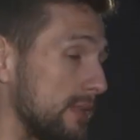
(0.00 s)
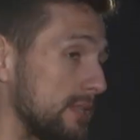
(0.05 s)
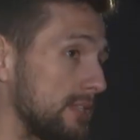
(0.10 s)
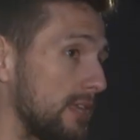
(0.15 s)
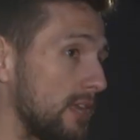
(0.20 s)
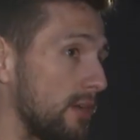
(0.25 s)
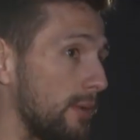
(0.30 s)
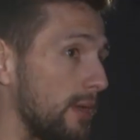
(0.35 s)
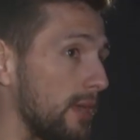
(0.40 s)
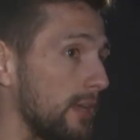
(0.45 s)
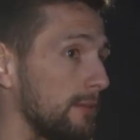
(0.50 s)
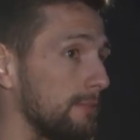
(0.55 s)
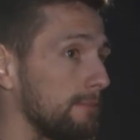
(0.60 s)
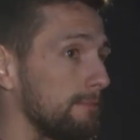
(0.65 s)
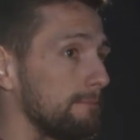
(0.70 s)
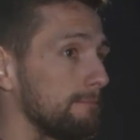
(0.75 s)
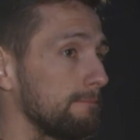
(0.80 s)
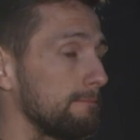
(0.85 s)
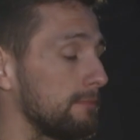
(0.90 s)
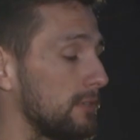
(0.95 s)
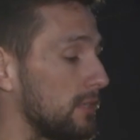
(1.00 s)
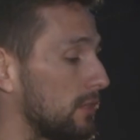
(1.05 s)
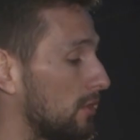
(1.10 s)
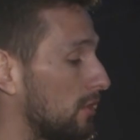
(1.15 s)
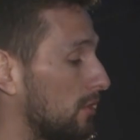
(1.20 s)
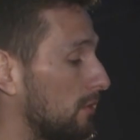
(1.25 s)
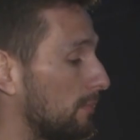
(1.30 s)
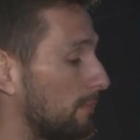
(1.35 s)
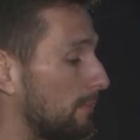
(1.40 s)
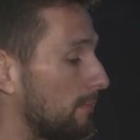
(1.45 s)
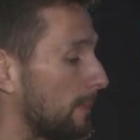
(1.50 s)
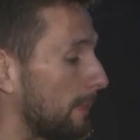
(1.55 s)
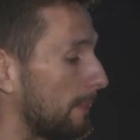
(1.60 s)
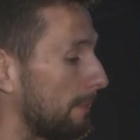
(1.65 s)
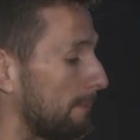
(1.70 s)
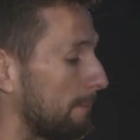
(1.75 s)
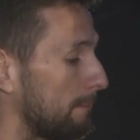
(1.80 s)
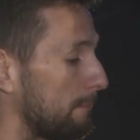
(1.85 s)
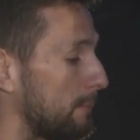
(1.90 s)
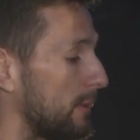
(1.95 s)
Wednesday away, you know,
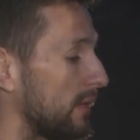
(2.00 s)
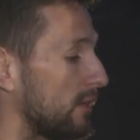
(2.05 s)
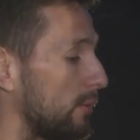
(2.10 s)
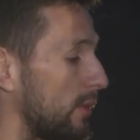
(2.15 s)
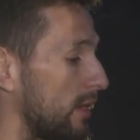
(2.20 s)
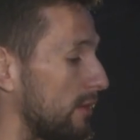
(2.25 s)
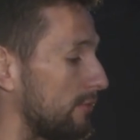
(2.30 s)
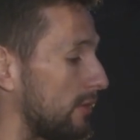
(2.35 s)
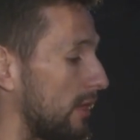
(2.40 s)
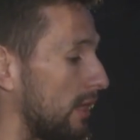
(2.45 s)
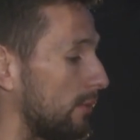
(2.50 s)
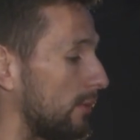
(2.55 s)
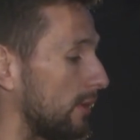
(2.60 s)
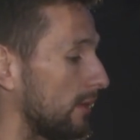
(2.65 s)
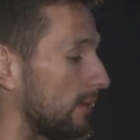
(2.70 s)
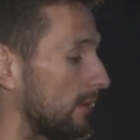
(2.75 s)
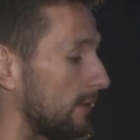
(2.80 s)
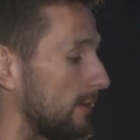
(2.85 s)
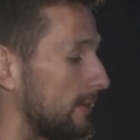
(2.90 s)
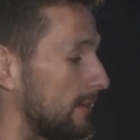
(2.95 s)
big away following.